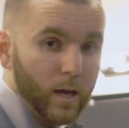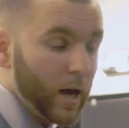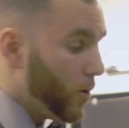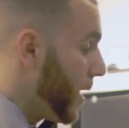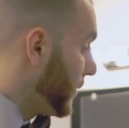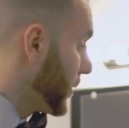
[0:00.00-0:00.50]
I
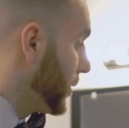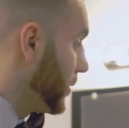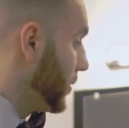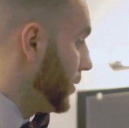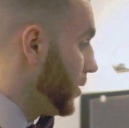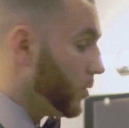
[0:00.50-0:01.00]
don't have
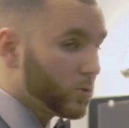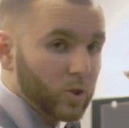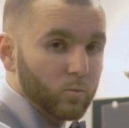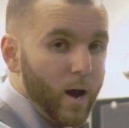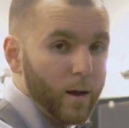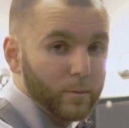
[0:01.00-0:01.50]
to,
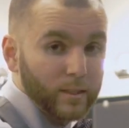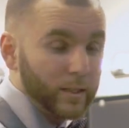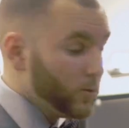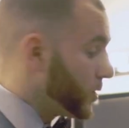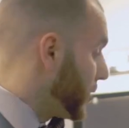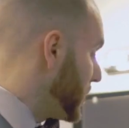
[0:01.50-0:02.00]
swap. Because I
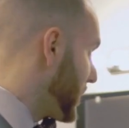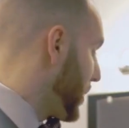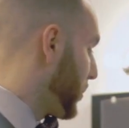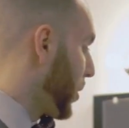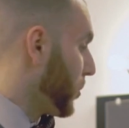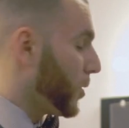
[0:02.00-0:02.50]
used to have
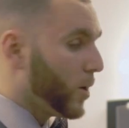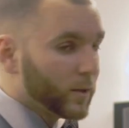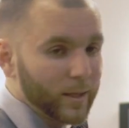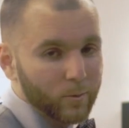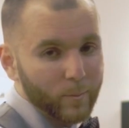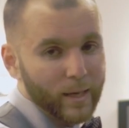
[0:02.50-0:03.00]
the purple
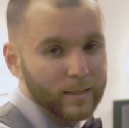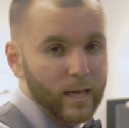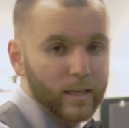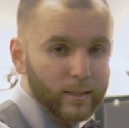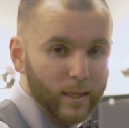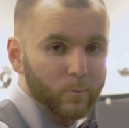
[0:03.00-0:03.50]
guard. They were
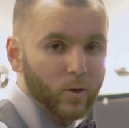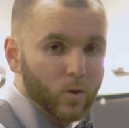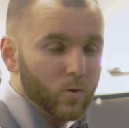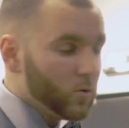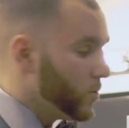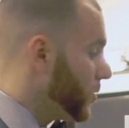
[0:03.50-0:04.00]
magnetic. They were
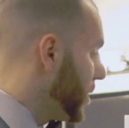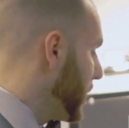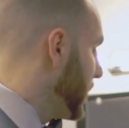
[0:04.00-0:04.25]
cool.